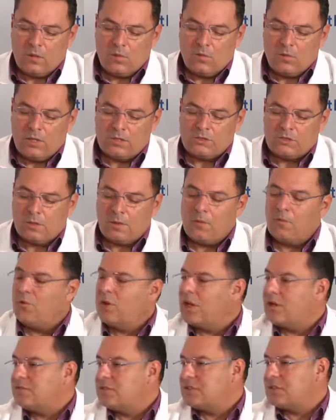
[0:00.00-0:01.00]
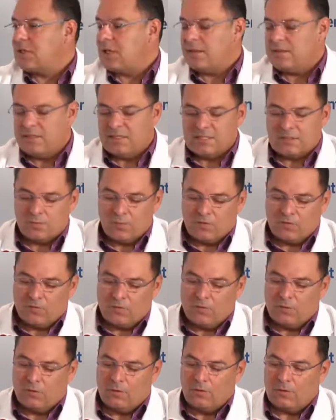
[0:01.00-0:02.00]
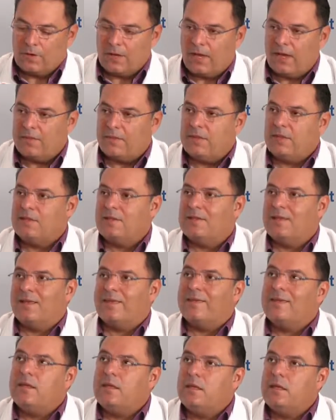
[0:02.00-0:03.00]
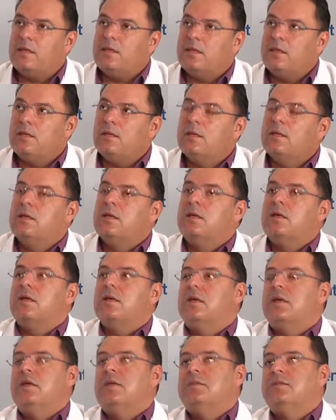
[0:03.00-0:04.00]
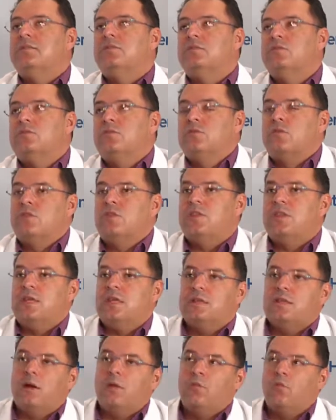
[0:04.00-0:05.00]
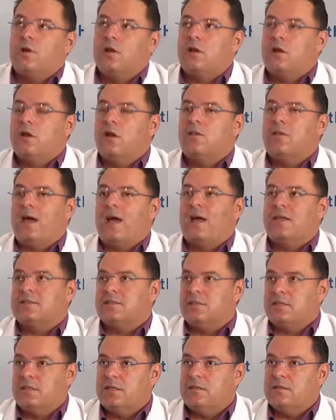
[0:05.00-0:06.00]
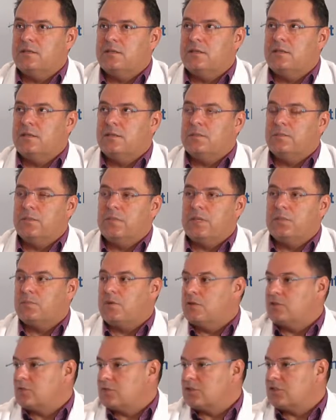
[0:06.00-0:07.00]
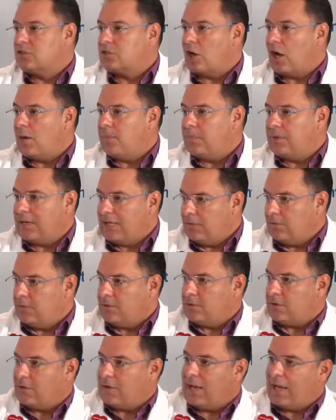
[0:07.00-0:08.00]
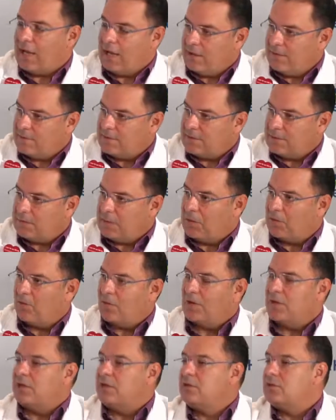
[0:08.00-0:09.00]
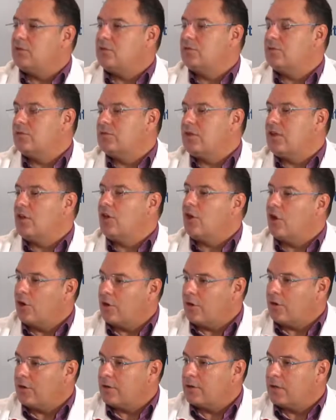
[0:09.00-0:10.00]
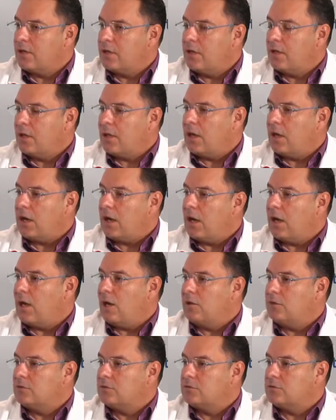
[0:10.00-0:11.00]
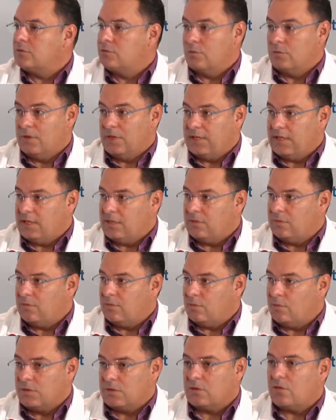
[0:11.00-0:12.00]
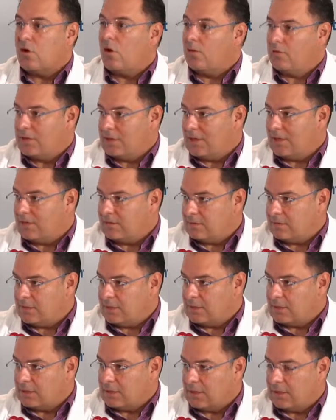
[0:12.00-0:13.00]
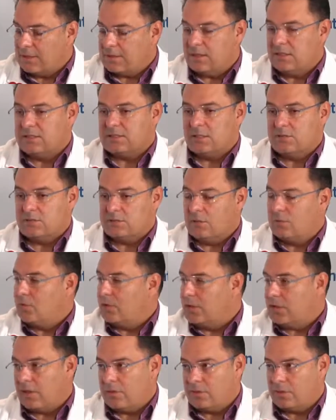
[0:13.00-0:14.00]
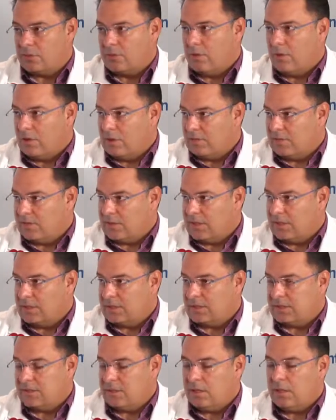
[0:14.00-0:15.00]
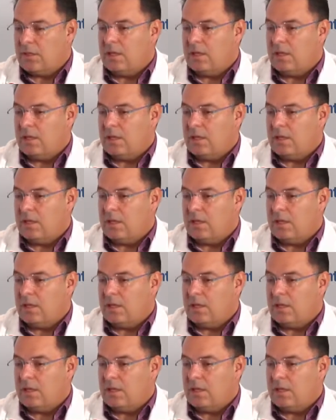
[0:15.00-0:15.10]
Well, Tom, we have said this before. I think the key is to think that we are not asking people to stop living their lives, but we need to learn how to live with COVID-19, at least until we get through all of this.